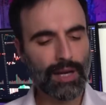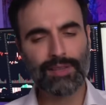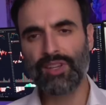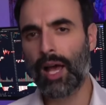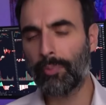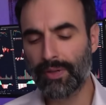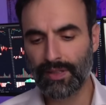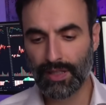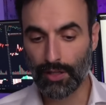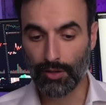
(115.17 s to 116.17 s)
has happened
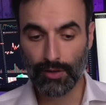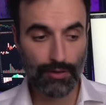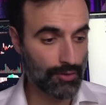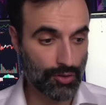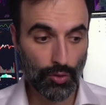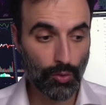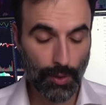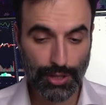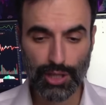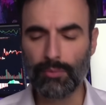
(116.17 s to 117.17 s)
here, there's no
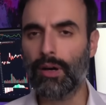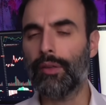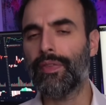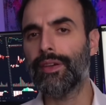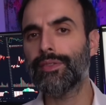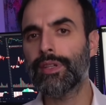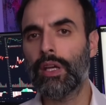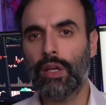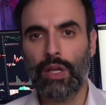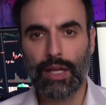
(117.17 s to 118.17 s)
question about this,
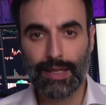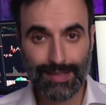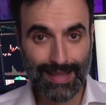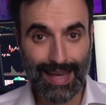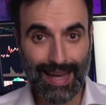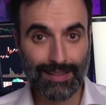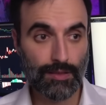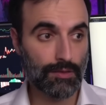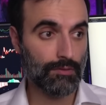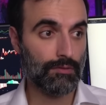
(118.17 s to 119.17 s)
is
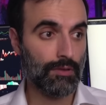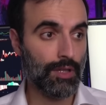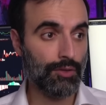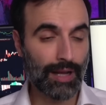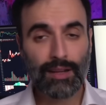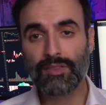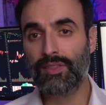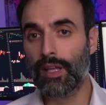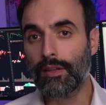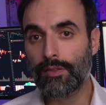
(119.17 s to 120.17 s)
that the United
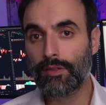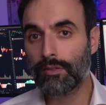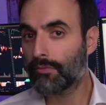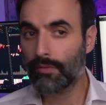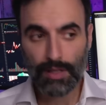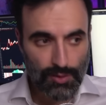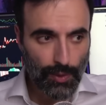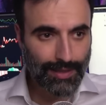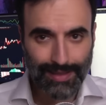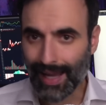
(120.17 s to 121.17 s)
States, as
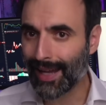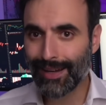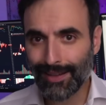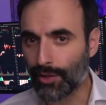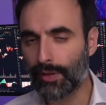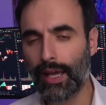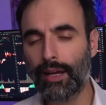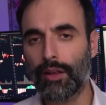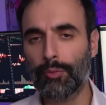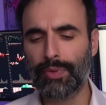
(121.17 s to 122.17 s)
well as Canada, UK, and
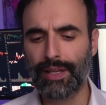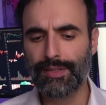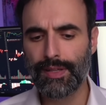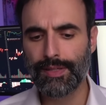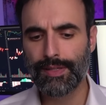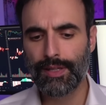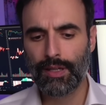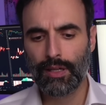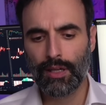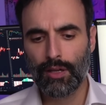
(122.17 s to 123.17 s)
other places,
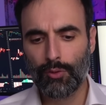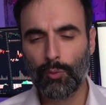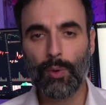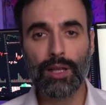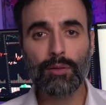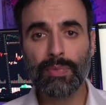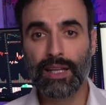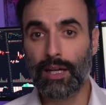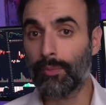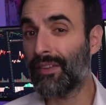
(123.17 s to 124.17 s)
will
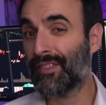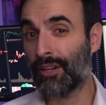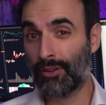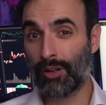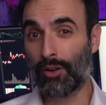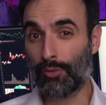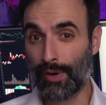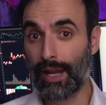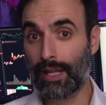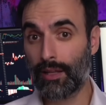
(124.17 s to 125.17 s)
become, if they're not
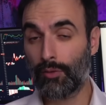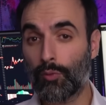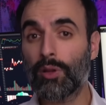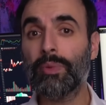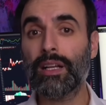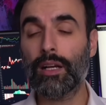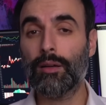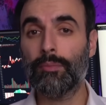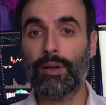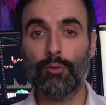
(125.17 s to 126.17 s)
already, will
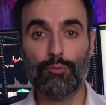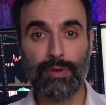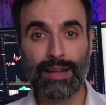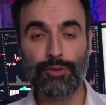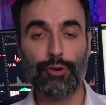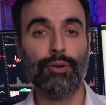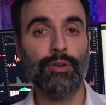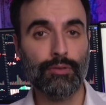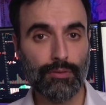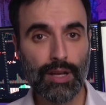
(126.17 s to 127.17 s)
become
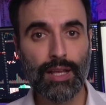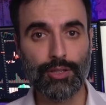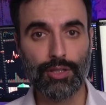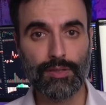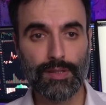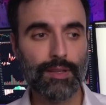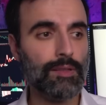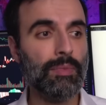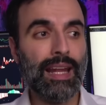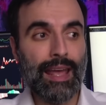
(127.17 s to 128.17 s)
renter nations. It
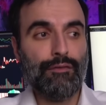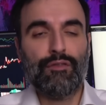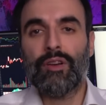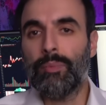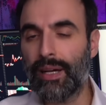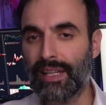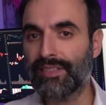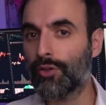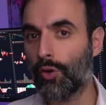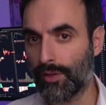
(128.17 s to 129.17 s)
doesn't mean everybody's
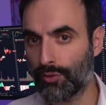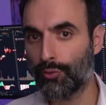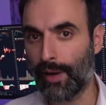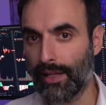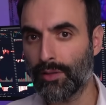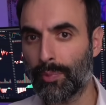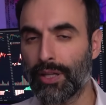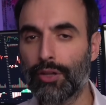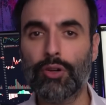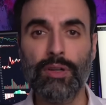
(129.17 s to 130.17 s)
going to rent, but
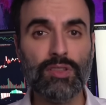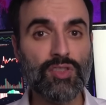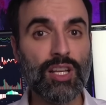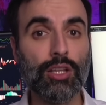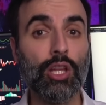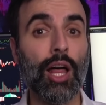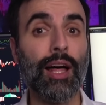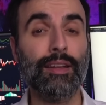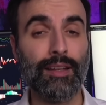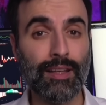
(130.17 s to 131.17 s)
you're going to see a
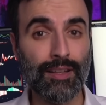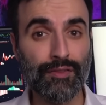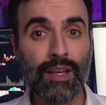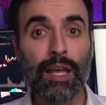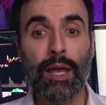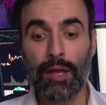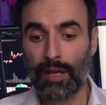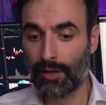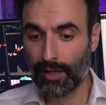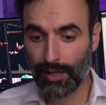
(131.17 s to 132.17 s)
lot of
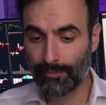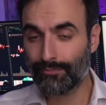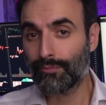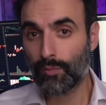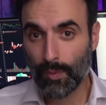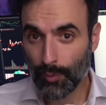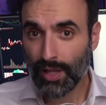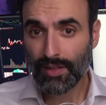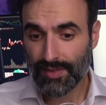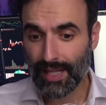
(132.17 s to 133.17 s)
um,
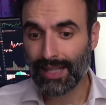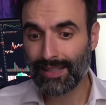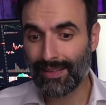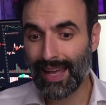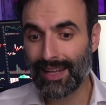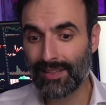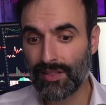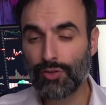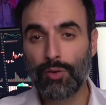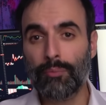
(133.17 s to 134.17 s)
real estate that is
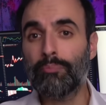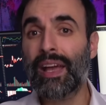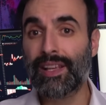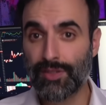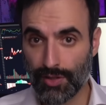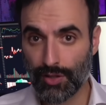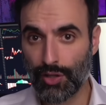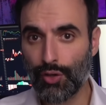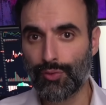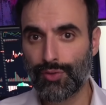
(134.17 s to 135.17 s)
sort of mixed
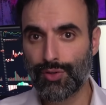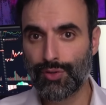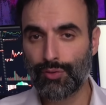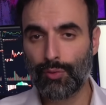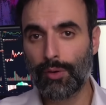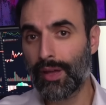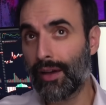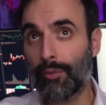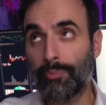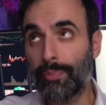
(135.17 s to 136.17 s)
use, where you
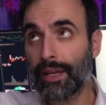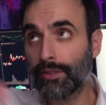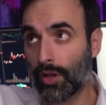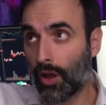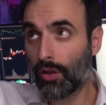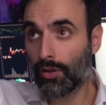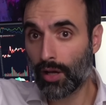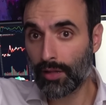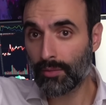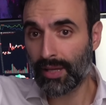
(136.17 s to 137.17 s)
have a big, tall
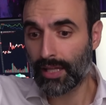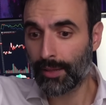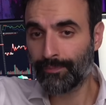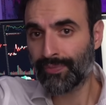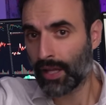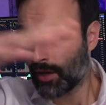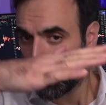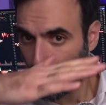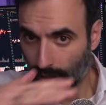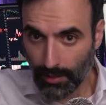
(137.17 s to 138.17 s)
condominium
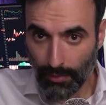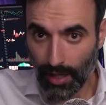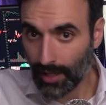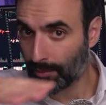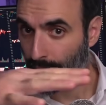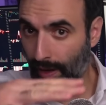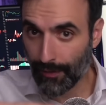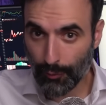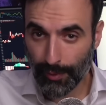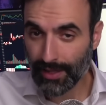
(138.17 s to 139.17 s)
on the bottom, you have
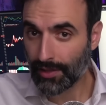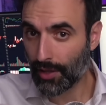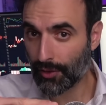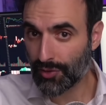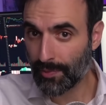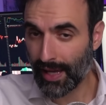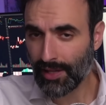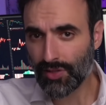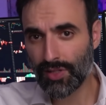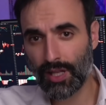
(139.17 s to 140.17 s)
the retail
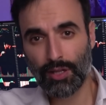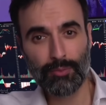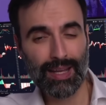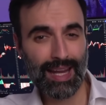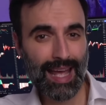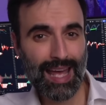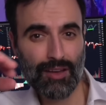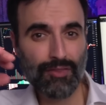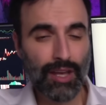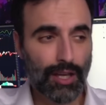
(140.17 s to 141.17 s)
space. Then you might
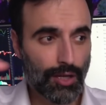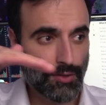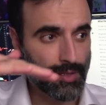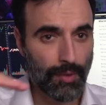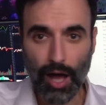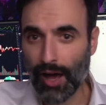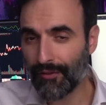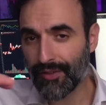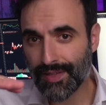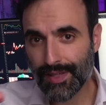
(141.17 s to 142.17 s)
have, you know, some
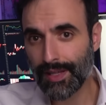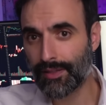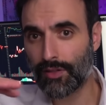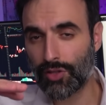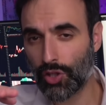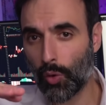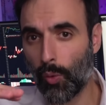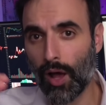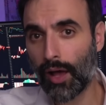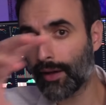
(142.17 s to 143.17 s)
offices and so
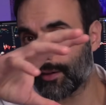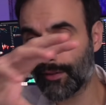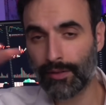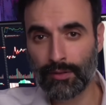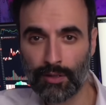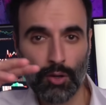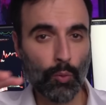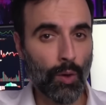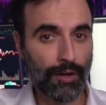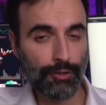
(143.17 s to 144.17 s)
on, uh, you know,
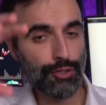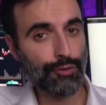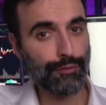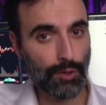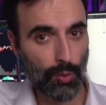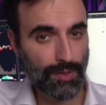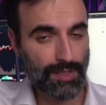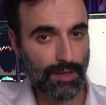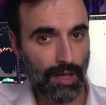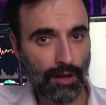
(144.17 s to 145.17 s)
one or two floors
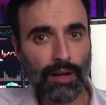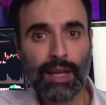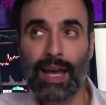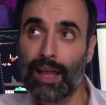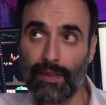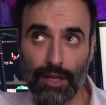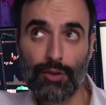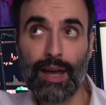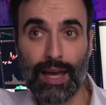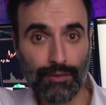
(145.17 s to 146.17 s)
in there. And then you
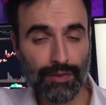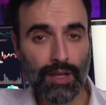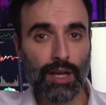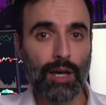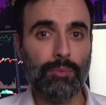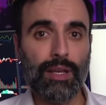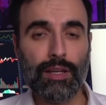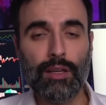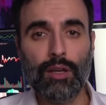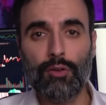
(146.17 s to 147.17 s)
have a
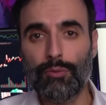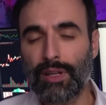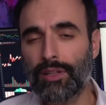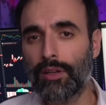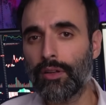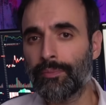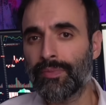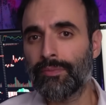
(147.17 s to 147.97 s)
big retail